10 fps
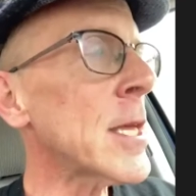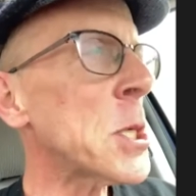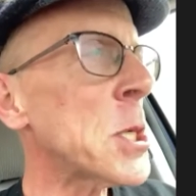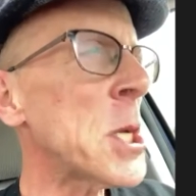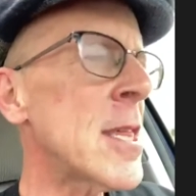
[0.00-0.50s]

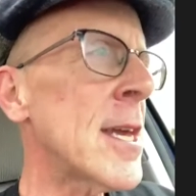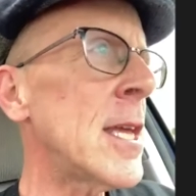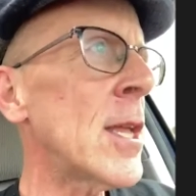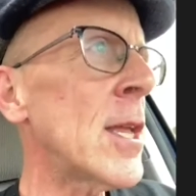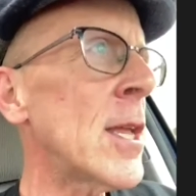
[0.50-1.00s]
She said,
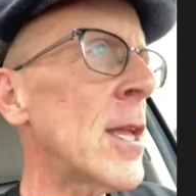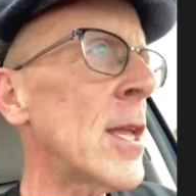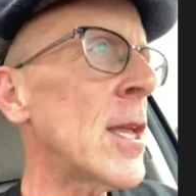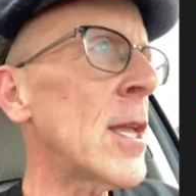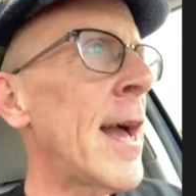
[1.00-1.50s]

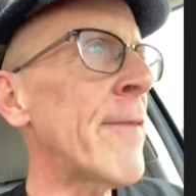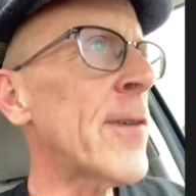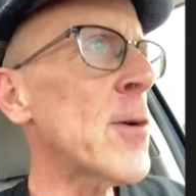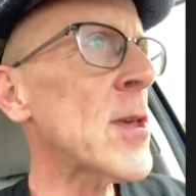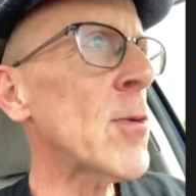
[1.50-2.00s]
at
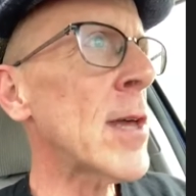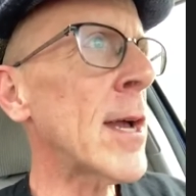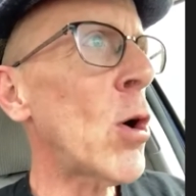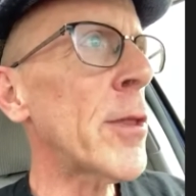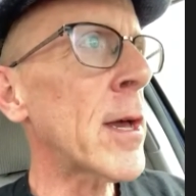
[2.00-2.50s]
first it was like
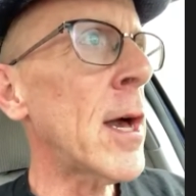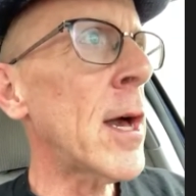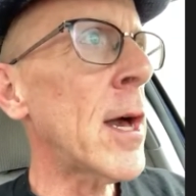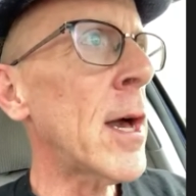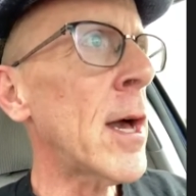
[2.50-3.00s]
all the cuss
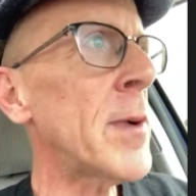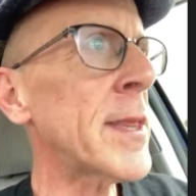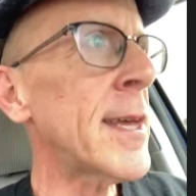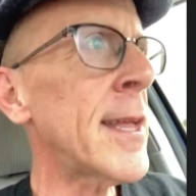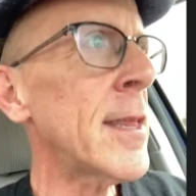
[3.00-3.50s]
words, but
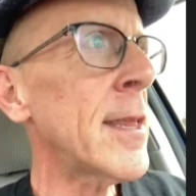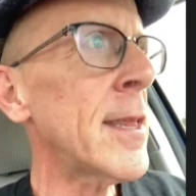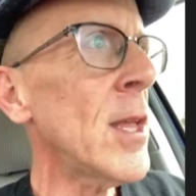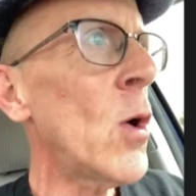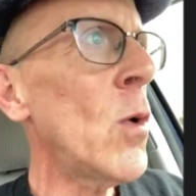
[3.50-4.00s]
then,
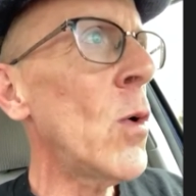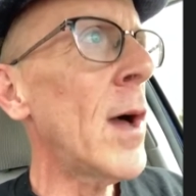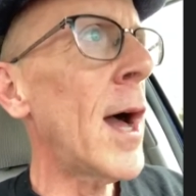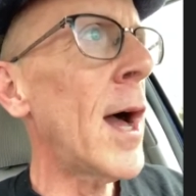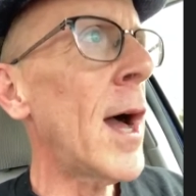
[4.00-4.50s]

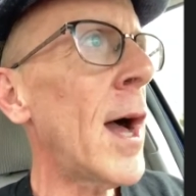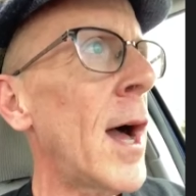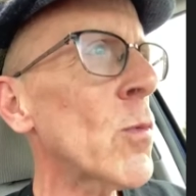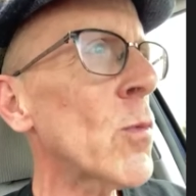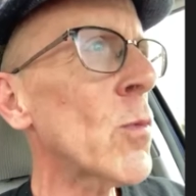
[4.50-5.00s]
I got to
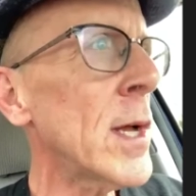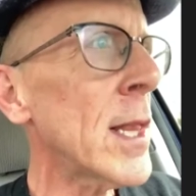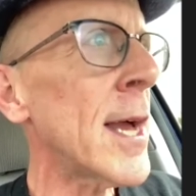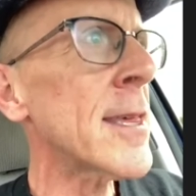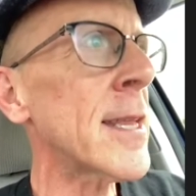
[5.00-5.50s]

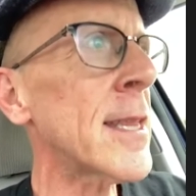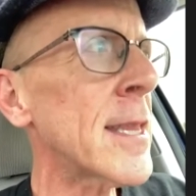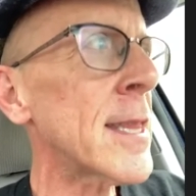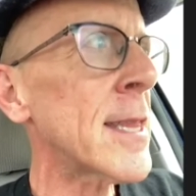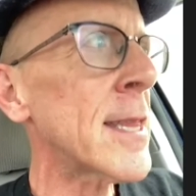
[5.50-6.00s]
realize that
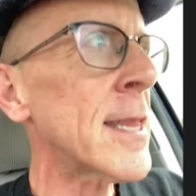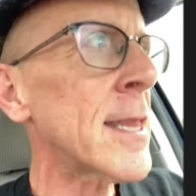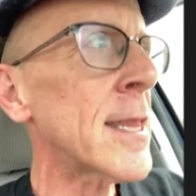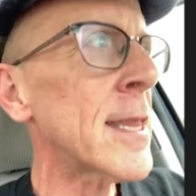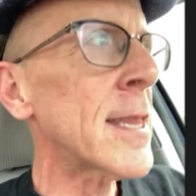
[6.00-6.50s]

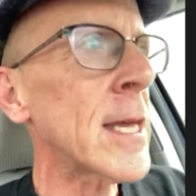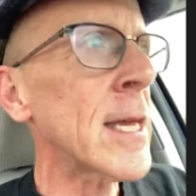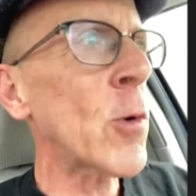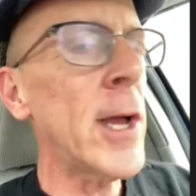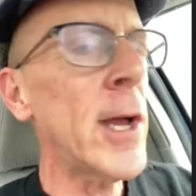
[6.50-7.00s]
the
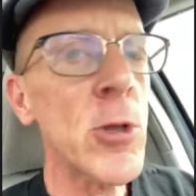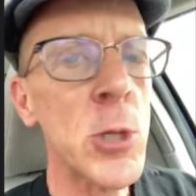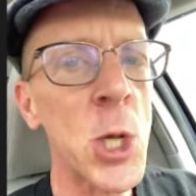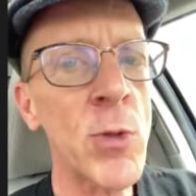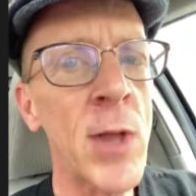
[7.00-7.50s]
creator of the show,
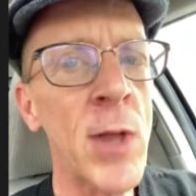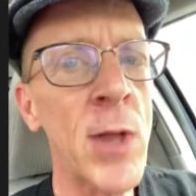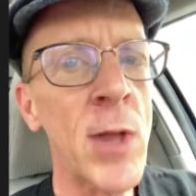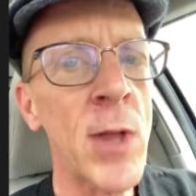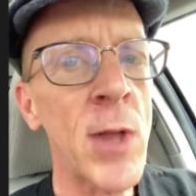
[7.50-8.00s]
Donald
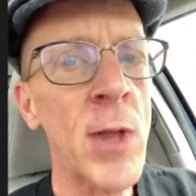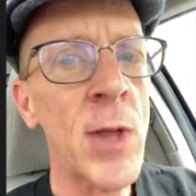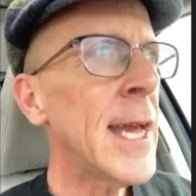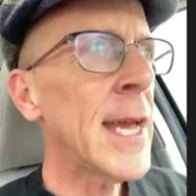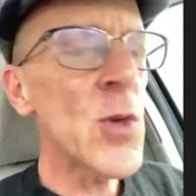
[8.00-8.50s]
Glover,
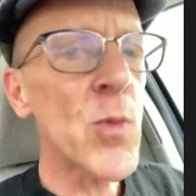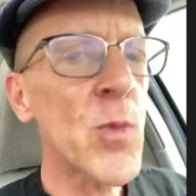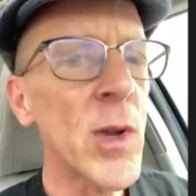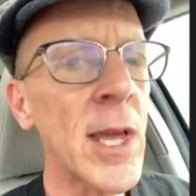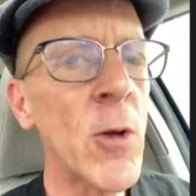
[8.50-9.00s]
he's really
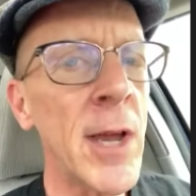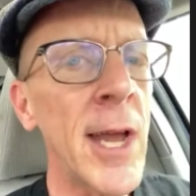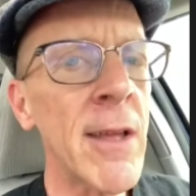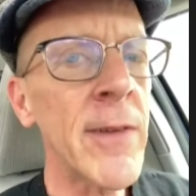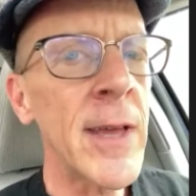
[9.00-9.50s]
creative.
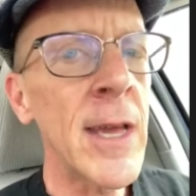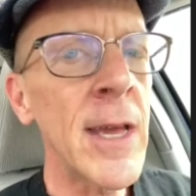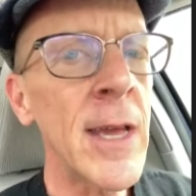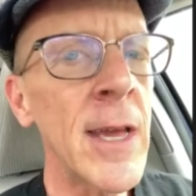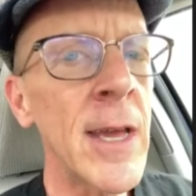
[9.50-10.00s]
He's
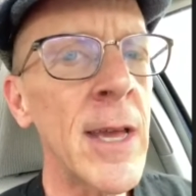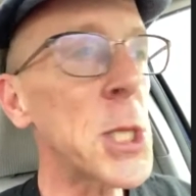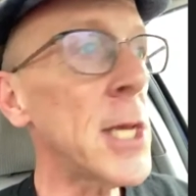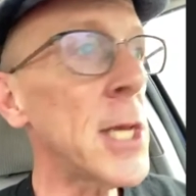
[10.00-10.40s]
really a genius.